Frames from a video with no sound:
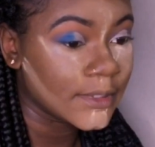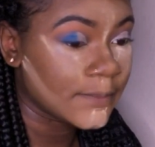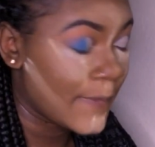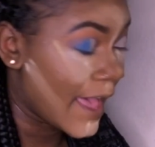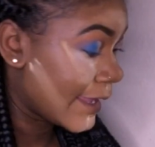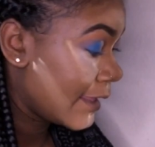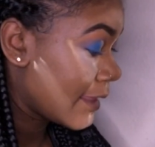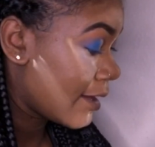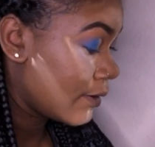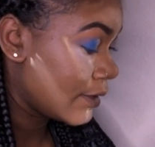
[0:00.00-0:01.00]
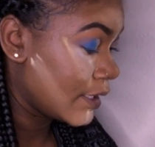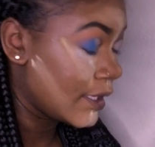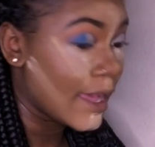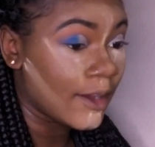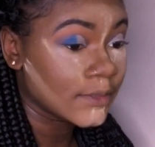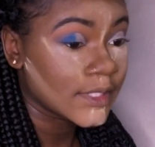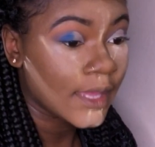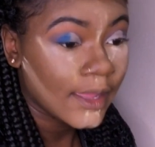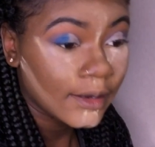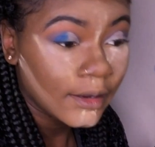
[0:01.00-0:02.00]
just packing that on the
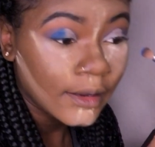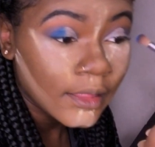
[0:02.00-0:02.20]
outside.